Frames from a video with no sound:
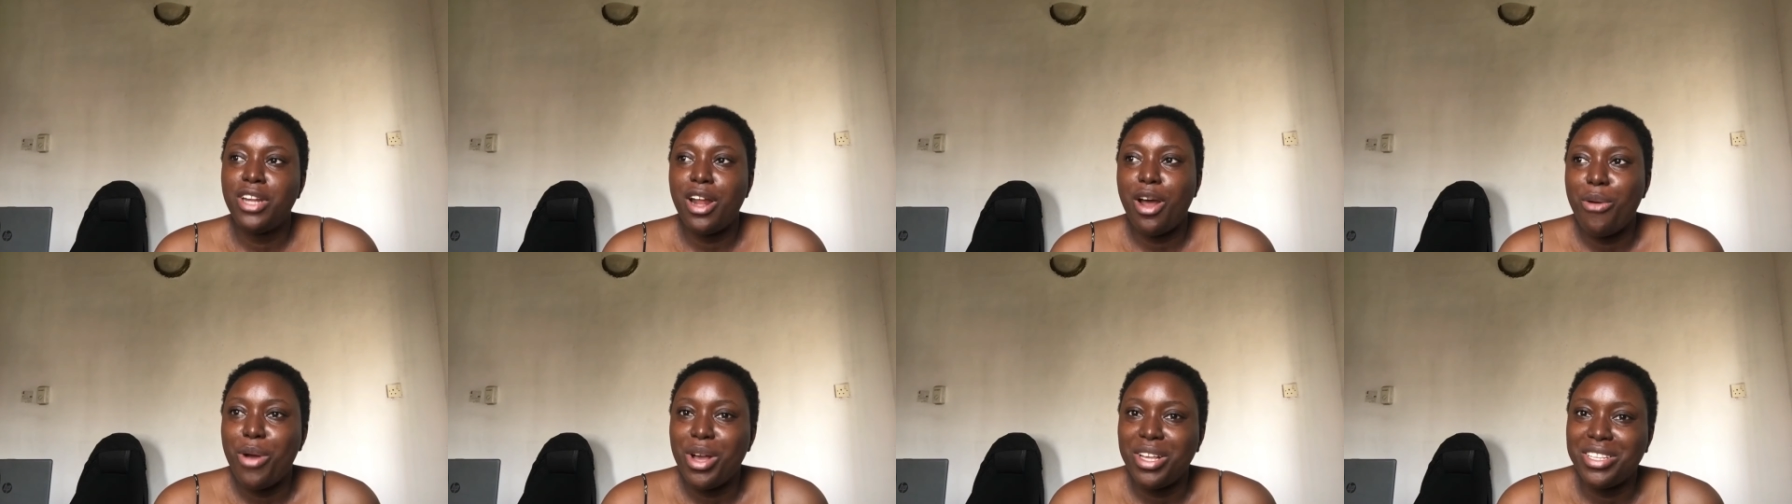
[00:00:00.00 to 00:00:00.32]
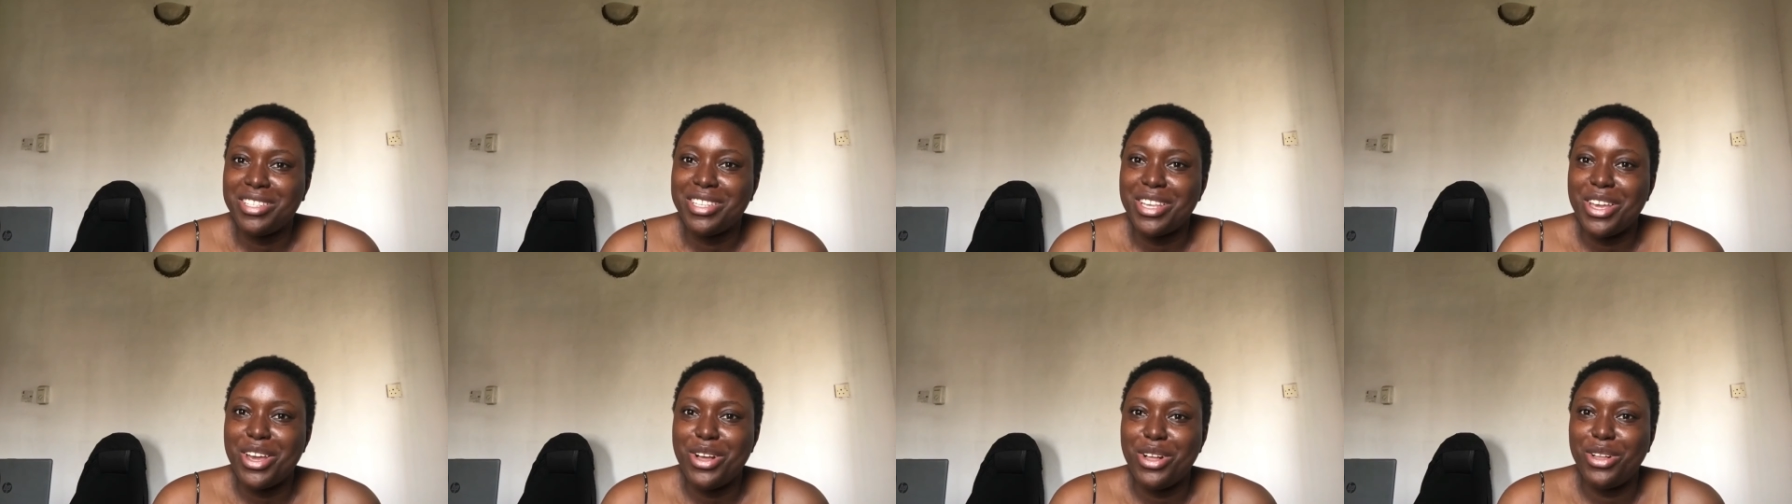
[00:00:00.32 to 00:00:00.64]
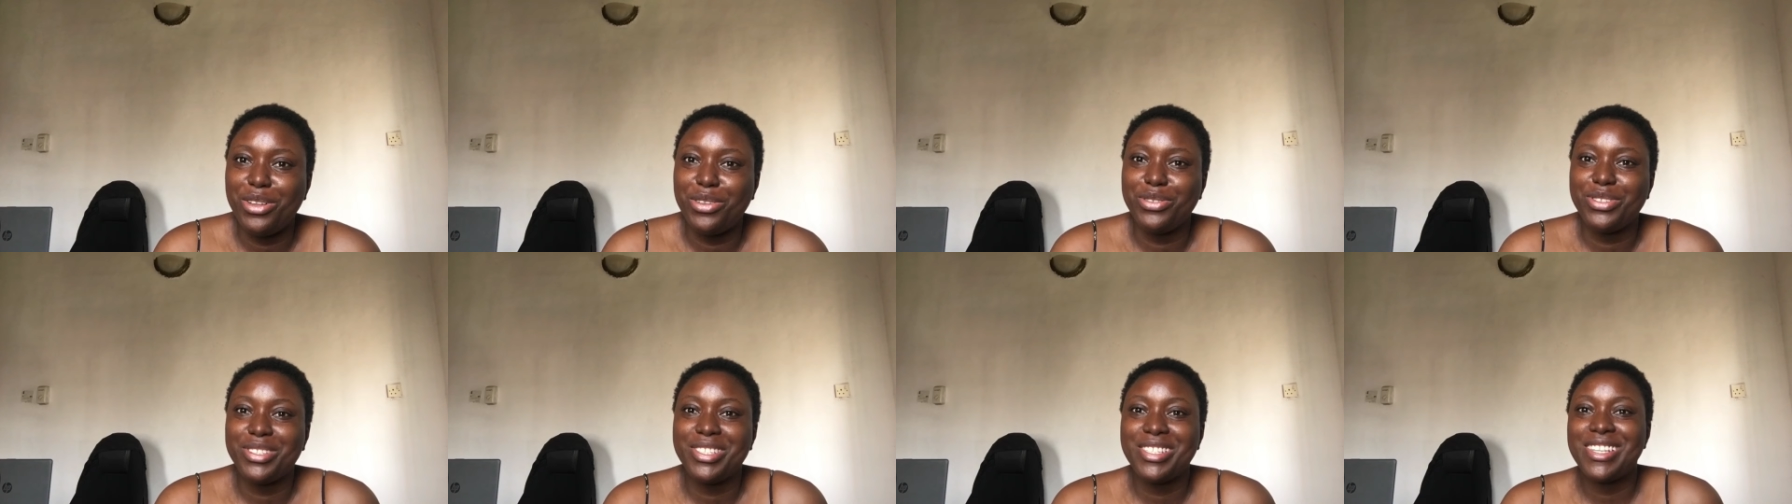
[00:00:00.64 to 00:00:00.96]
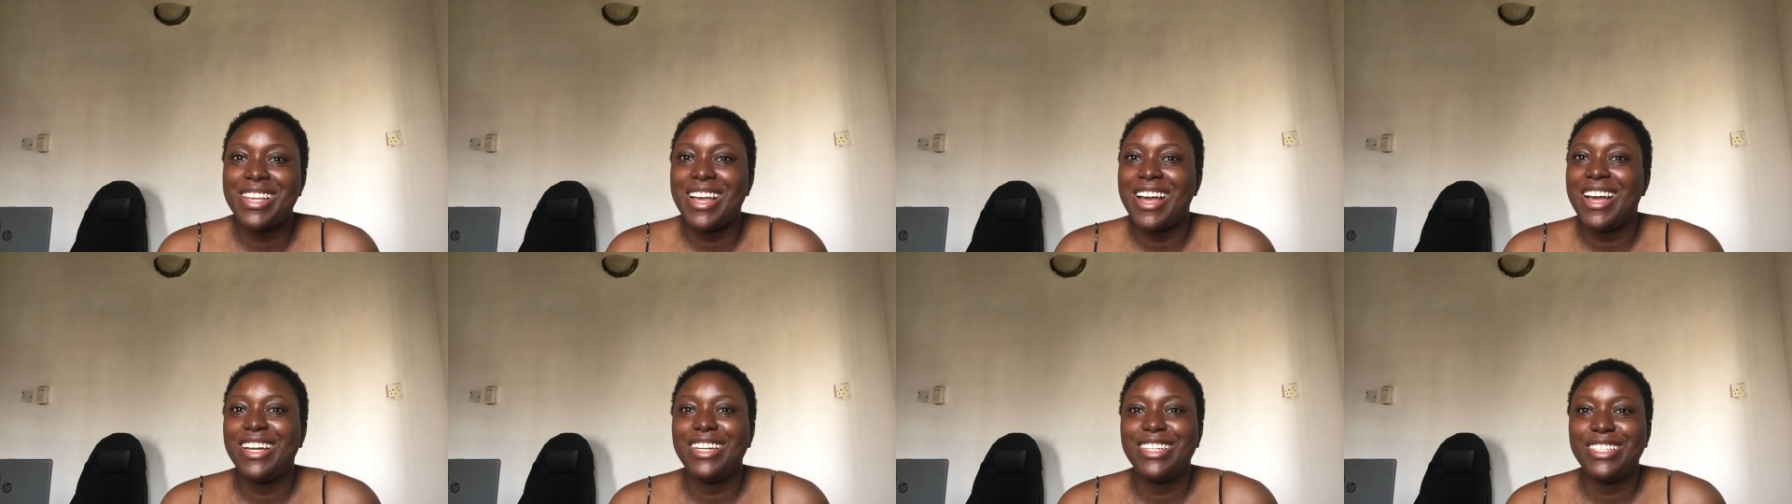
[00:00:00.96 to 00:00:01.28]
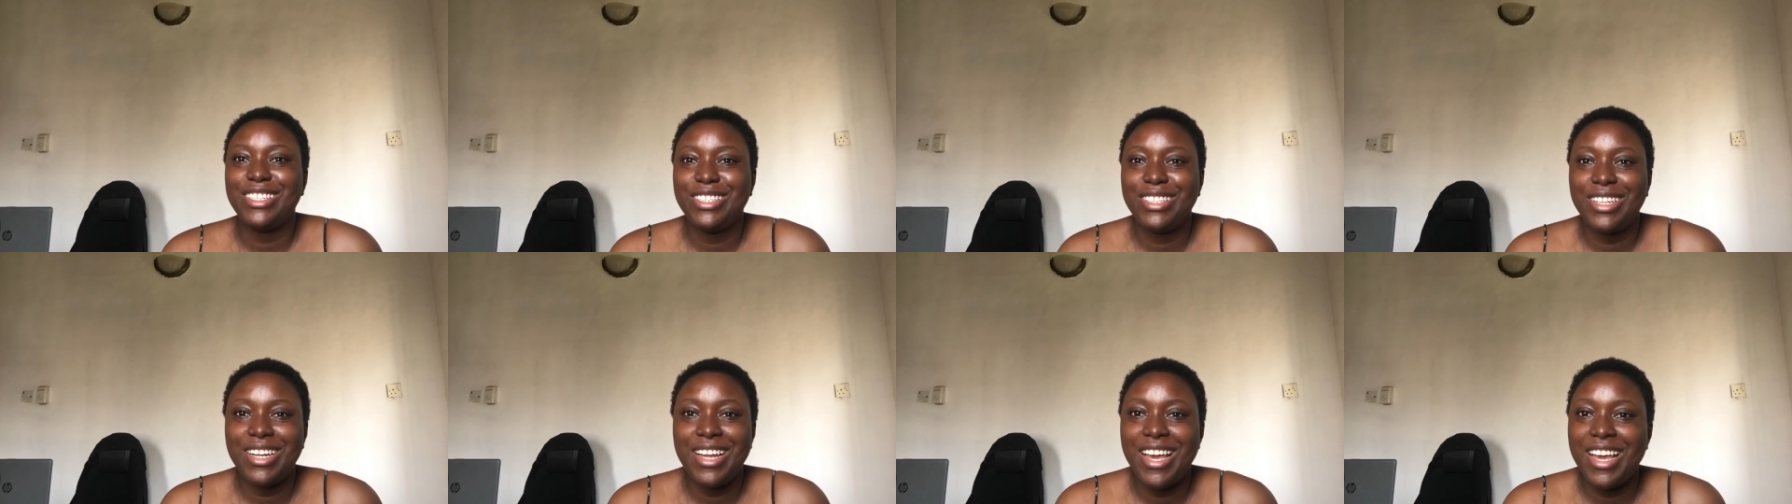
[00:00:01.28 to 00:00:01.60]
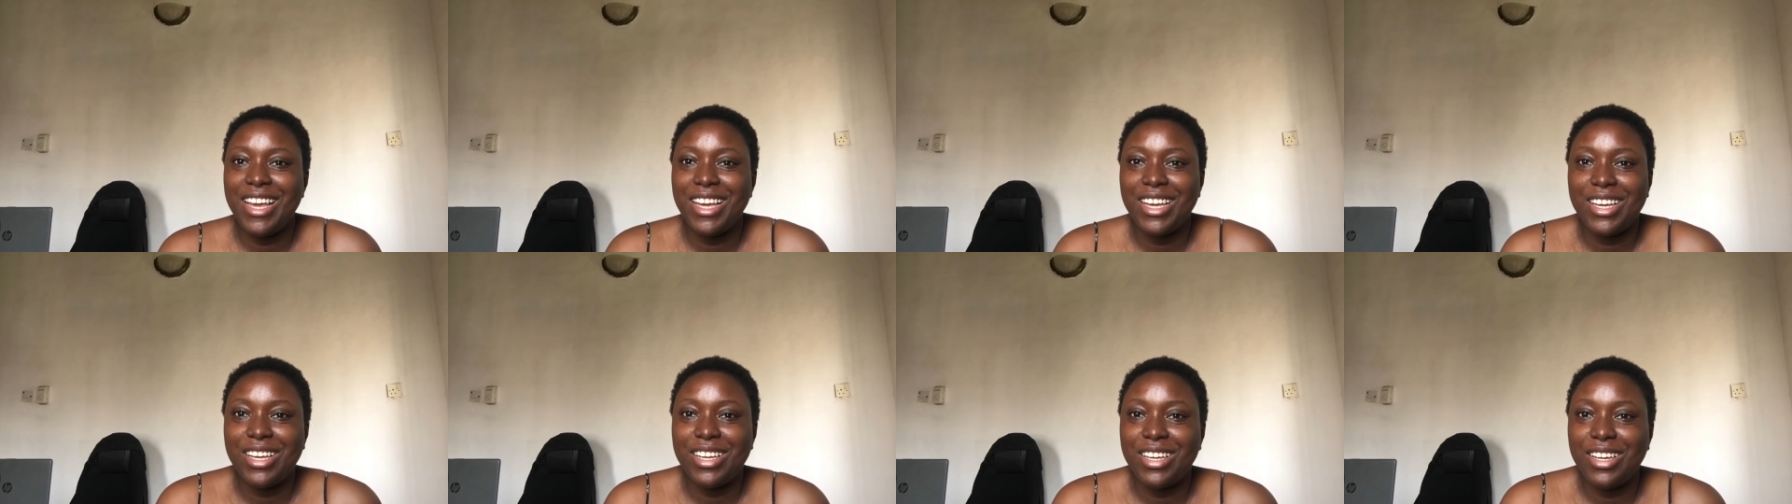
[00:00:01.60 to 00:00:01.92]
ourselves and
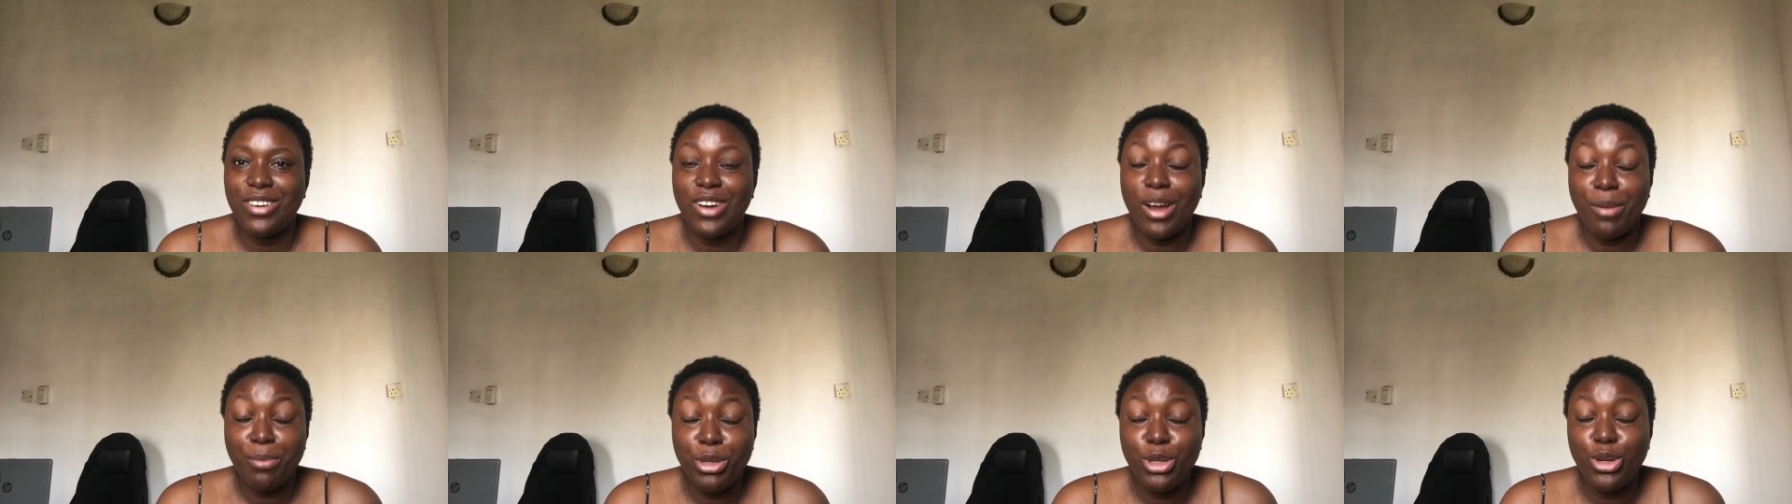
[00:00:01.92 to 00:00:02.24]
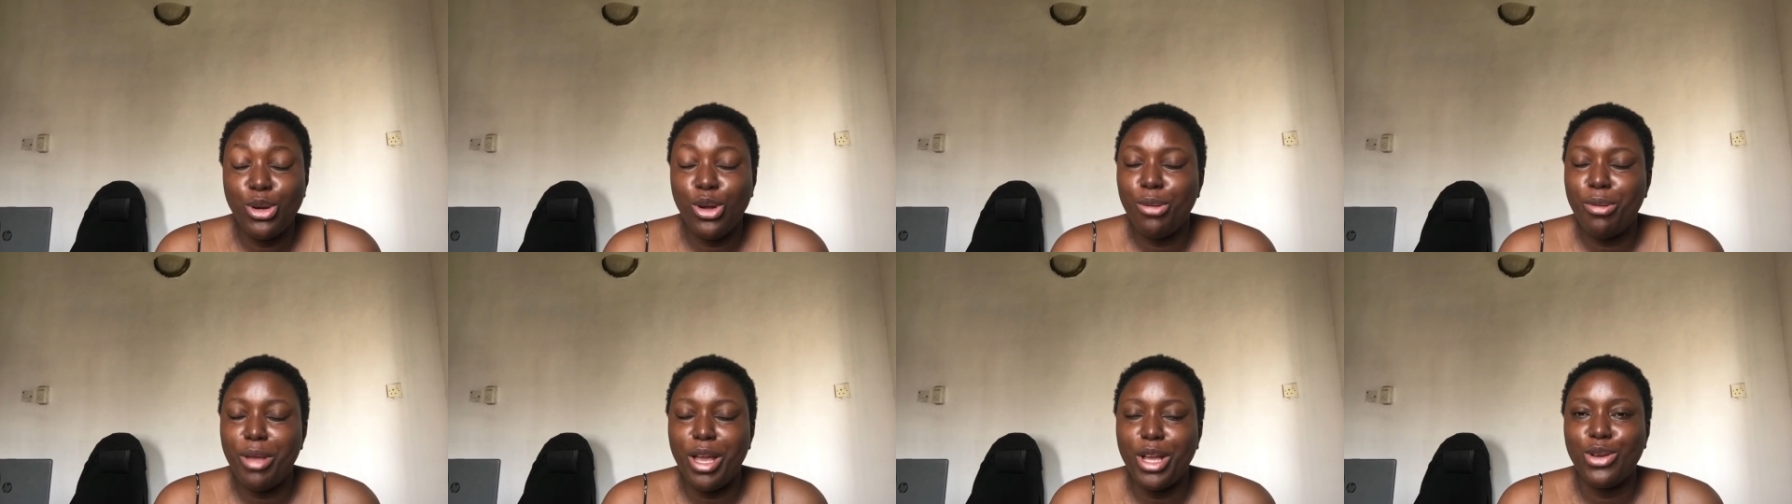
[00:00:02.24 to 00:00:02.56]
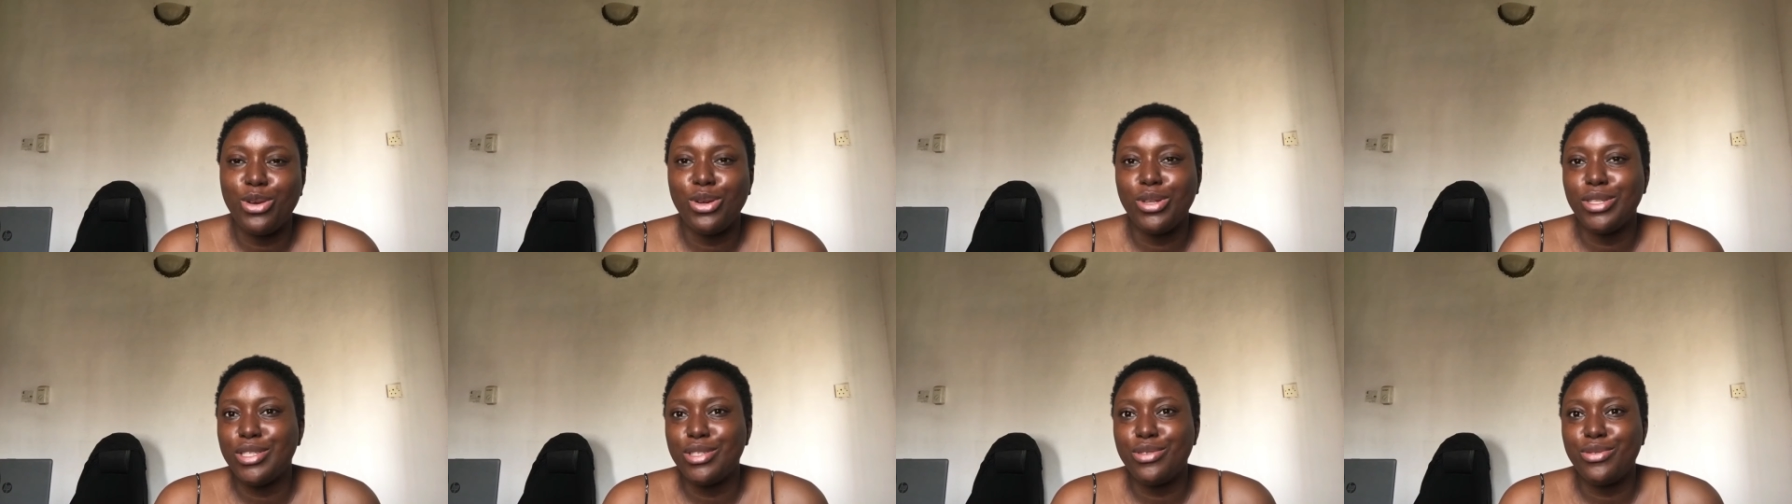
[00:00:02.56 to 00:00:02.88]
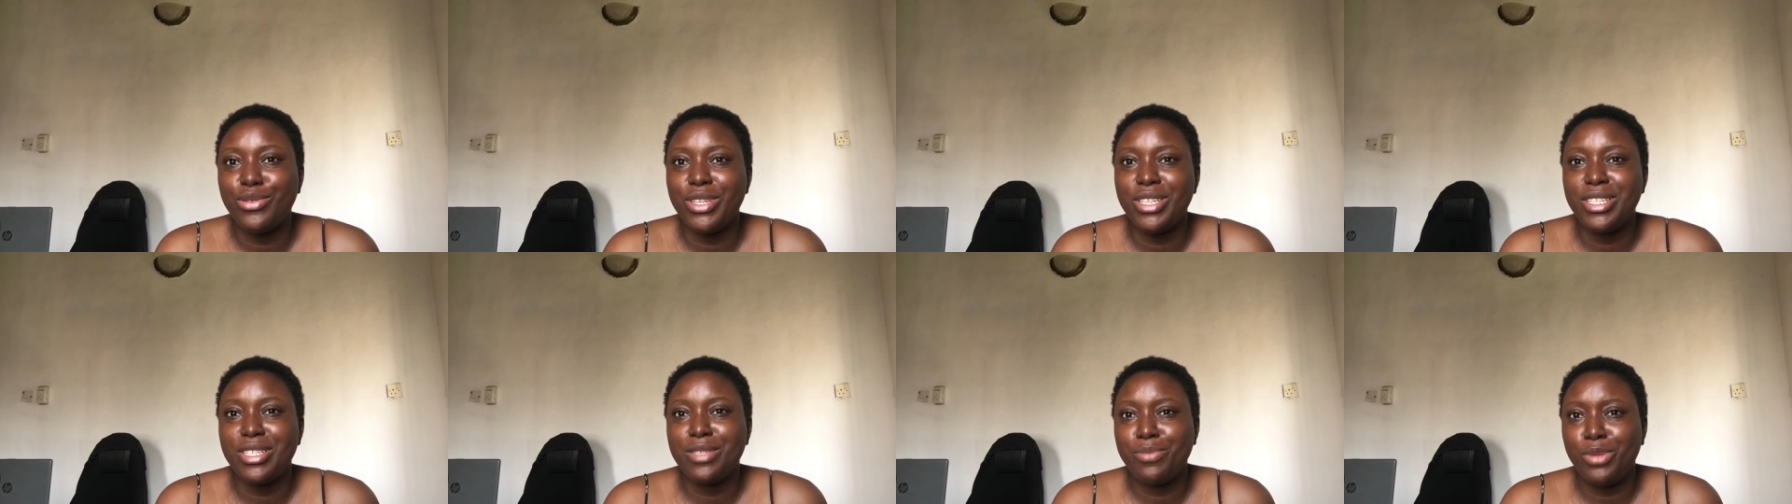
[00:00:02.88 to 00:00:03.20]
like I mean all by God's grace.